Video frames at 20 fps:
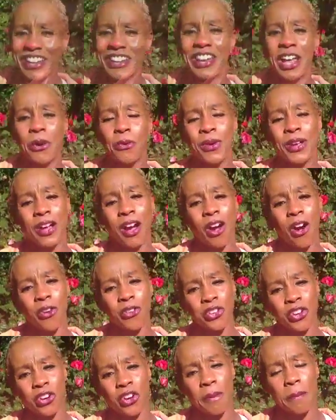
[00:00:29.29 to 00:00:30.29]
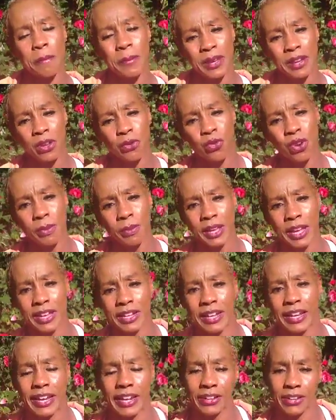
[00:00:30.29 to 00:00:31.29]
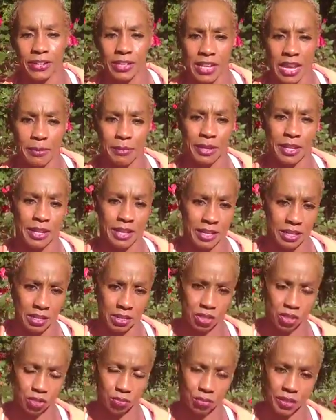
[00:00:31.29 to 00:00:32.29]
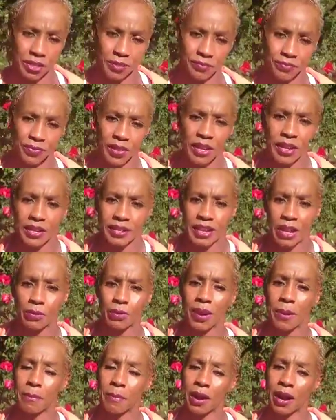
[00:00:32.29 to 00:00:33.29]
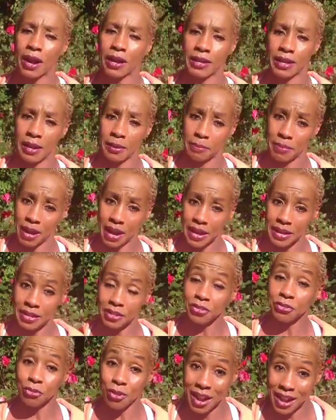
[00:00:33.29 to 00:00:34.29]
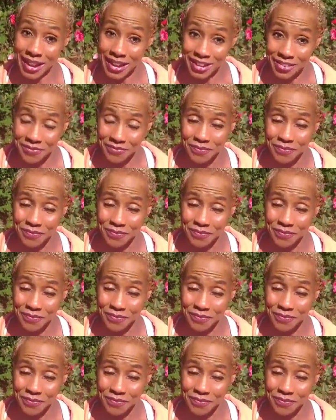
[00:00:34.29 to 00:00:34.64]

Now, we all know of many women in the entertainment industry that we admire their bodies, right?